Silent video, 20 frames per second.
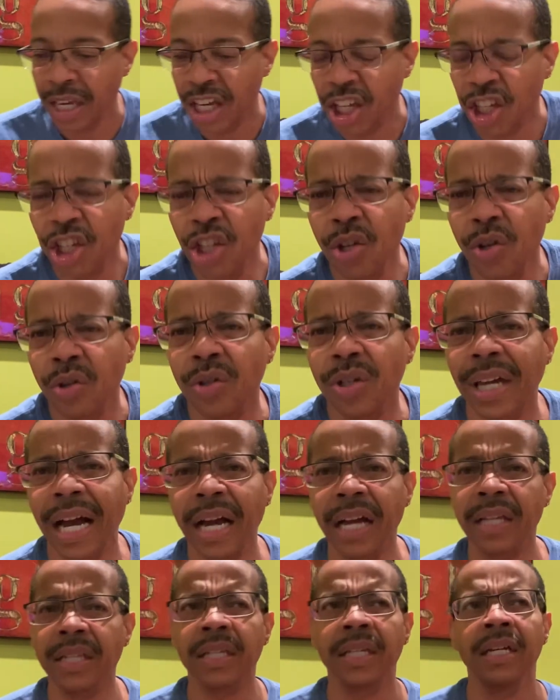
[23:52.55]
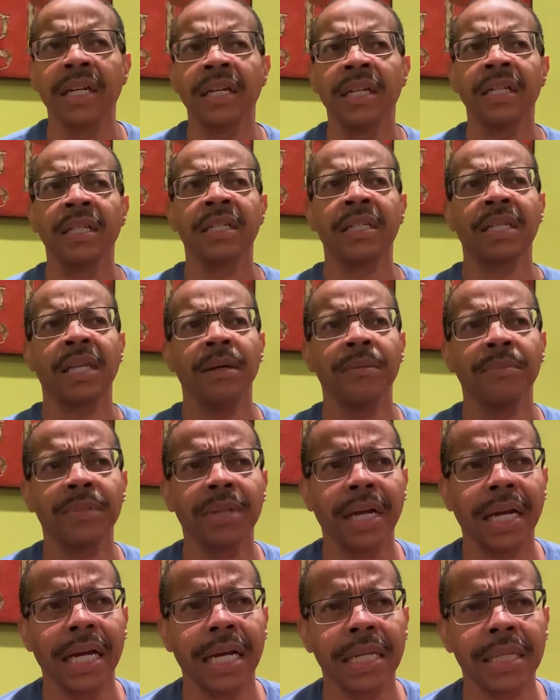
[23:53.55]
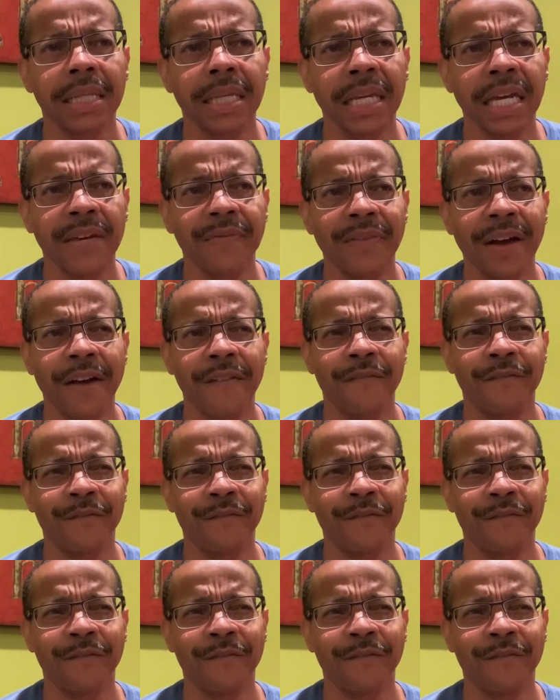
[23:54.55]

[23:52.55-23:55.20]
You know, guys, sometimes if I